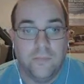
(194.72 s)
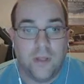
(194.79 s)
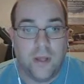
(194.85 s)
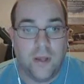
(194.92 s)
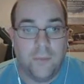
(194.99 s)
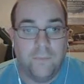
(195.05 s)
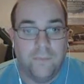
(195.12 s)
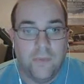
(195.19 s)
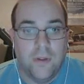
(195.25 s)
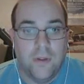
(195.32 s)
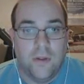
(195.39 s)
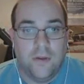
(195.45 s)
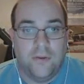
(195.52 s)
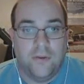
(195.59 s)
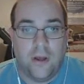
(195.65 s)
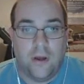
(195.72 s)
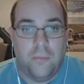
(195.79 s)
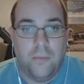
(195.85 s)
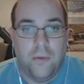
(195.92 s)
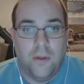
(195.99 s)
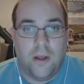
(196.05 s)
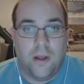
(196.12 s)
Okay,
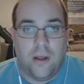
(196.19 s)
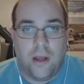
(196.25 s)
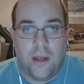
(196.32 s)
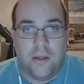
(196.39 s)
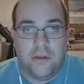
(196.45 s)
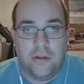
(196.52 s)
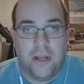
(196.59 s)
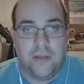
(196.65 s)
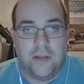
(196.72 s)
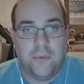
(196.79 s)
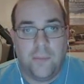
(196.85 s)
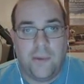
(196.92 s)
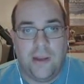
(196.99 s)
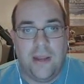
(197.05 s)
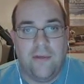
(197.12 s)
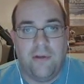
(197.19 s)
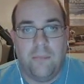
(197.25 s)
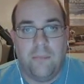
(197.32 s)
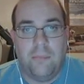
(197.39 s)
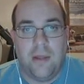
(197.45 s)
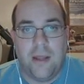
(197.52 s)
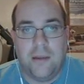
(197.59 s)
so you guys are going to be given
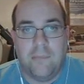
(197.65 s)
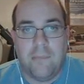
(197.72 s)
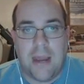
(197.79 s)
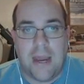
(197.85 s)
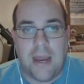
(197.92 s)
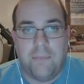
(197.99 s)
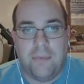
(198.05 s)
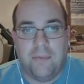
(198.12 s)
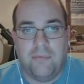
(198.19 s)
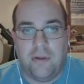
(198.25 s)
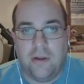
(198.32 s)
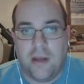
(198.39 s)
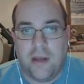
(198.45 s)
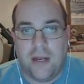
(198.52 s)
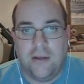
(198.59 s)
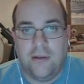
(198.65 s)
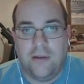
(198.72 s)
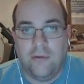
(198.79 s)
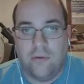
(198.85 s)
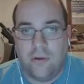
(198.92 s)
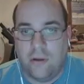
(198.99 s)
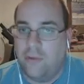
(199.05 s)
a blank map of the United
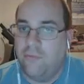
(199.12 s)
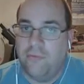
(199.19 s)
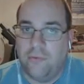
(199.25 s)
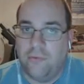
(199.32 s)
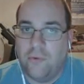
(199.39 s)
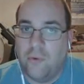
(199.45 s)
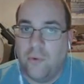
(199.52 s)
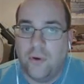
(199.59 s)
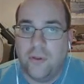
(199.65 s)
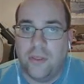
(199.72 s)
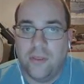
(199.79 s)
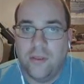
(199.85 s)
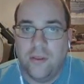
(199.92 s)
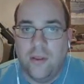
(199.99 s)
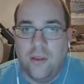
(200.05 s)
North,